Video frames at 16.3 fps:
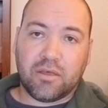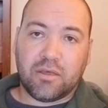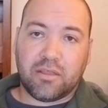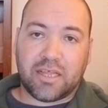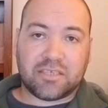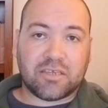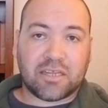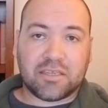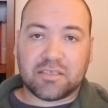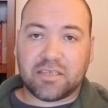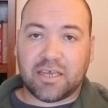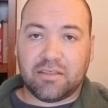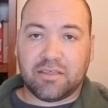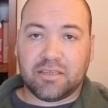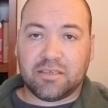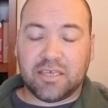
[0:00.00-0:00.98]
That's not to say
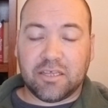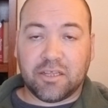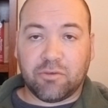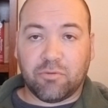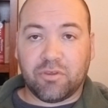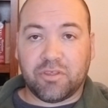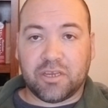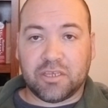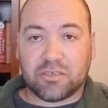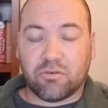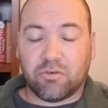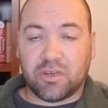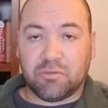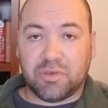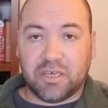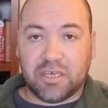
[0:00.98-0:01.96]
that dealing with it is
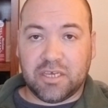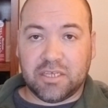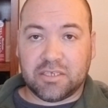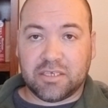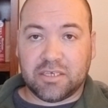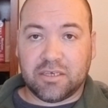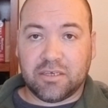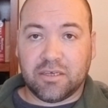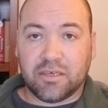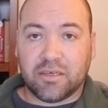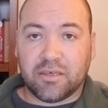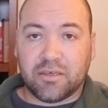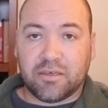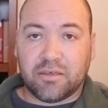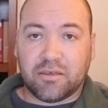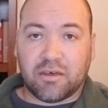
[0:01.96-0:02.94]
going to be easy.
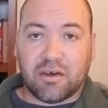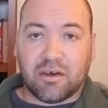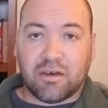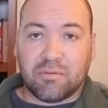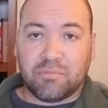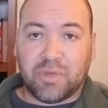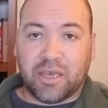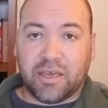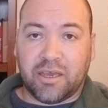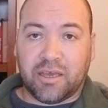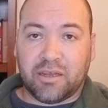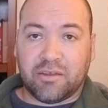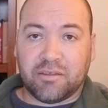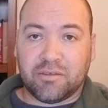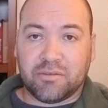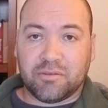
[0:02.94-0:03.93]

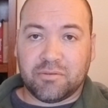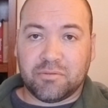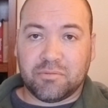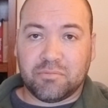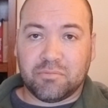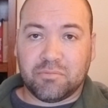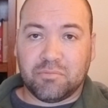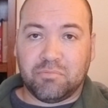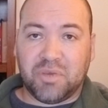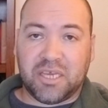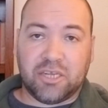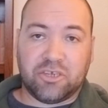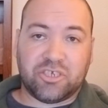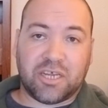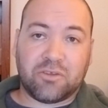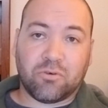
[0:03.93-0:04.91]
And being
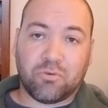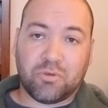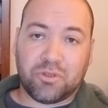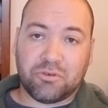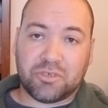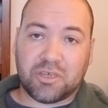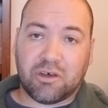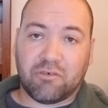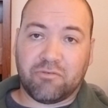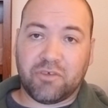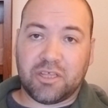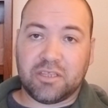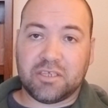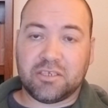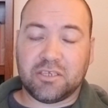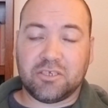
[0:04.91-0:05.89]
gentle with yourself in
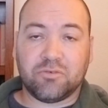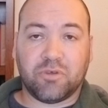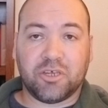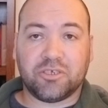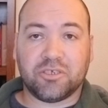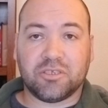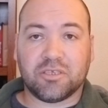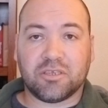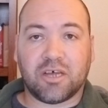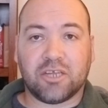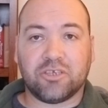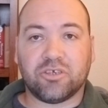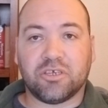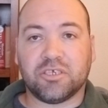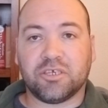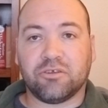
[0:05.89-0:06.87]
these situations and not
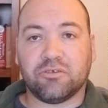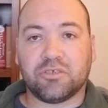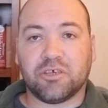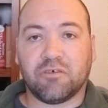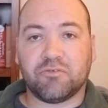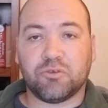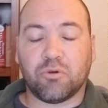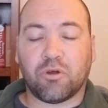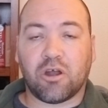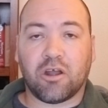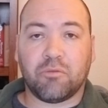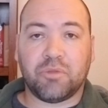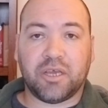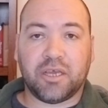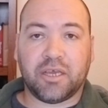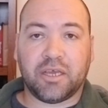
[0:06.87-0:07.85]
judging yourself too hard or
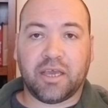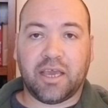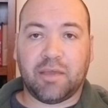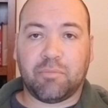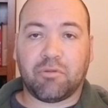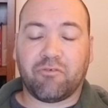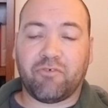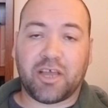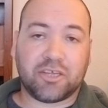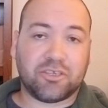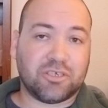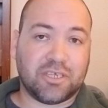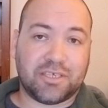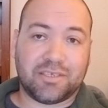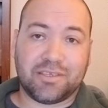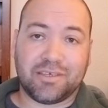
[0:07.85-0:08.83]
being a
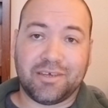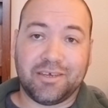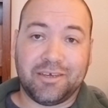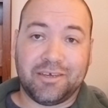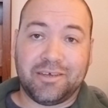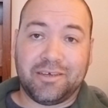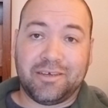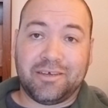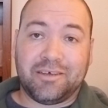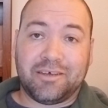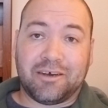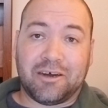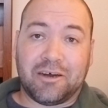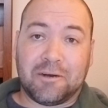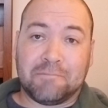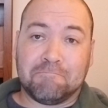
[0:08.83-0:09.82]
perfectionist
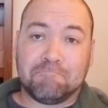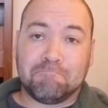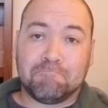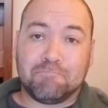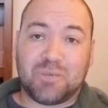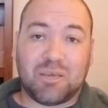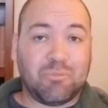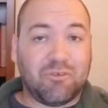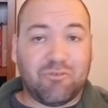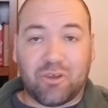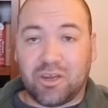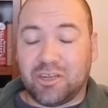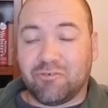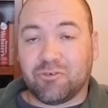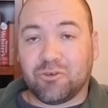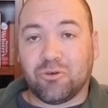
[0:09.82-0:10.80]
can be very
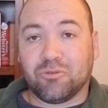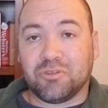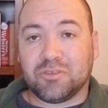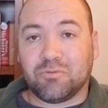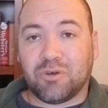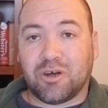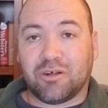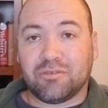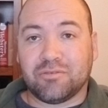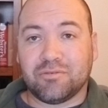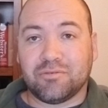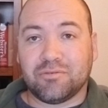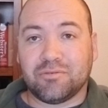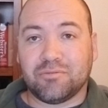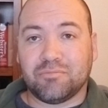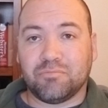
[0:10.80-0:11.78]
difficult as well.
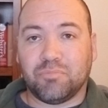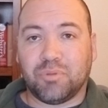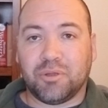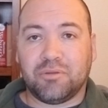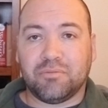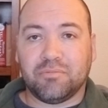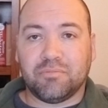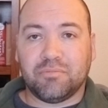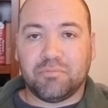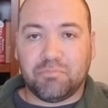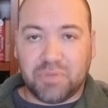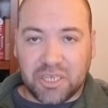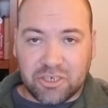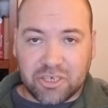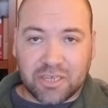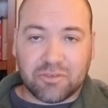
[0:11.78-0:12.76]
But
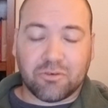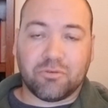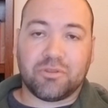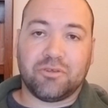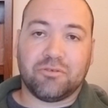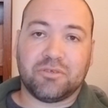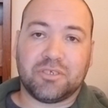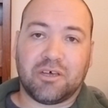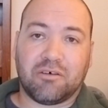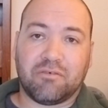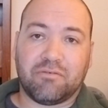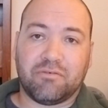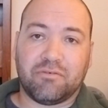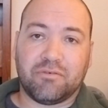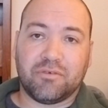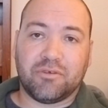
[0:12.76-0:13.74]
be gentle with yourself.
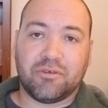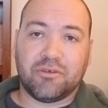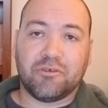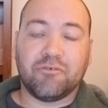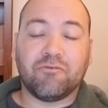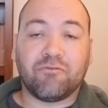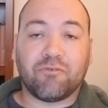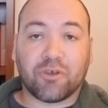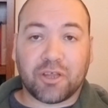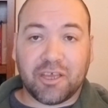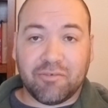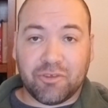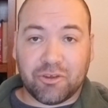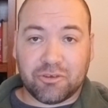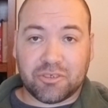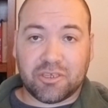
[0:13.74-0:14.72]
Forgive
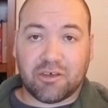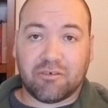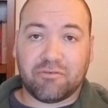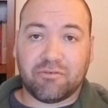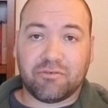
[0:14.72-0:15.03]
yourself.